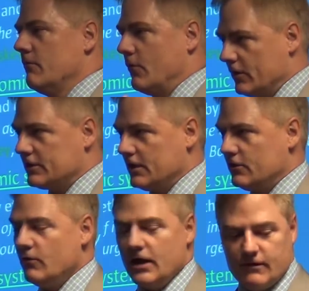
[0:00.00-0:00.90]
But what they
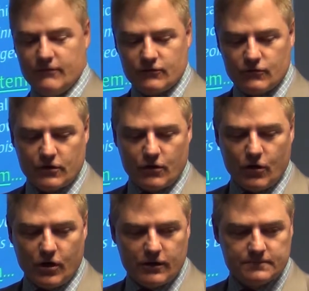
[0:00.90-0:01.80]
do have is good
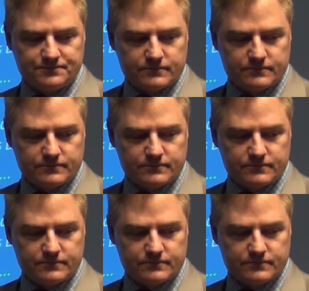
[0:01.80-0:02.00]
law.